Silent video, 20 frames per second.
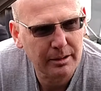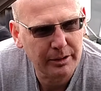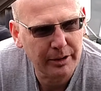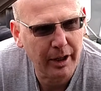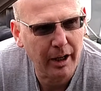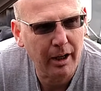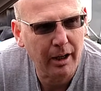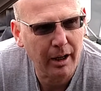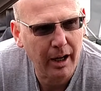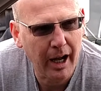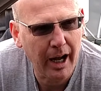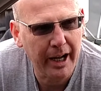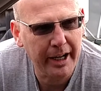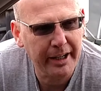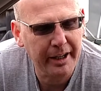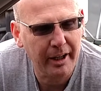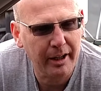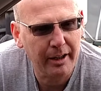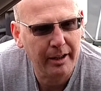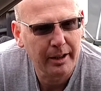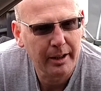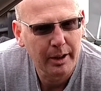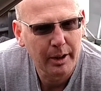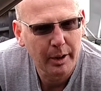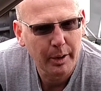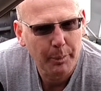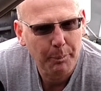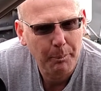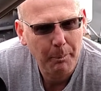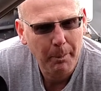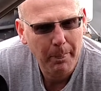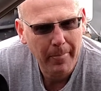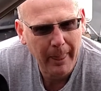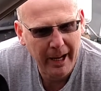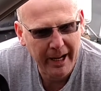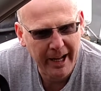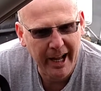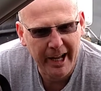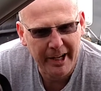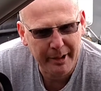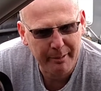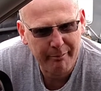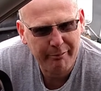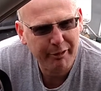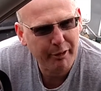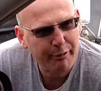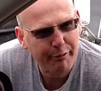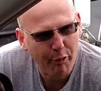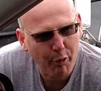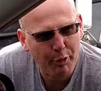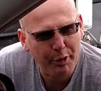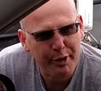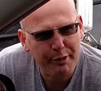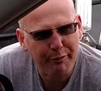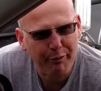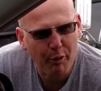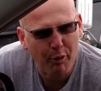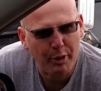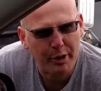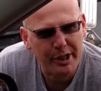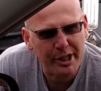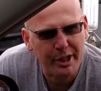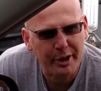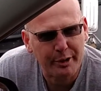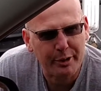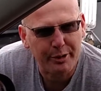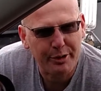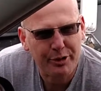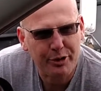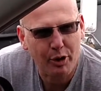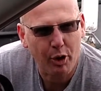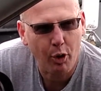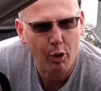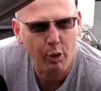Yeah, I had him for 44 years. So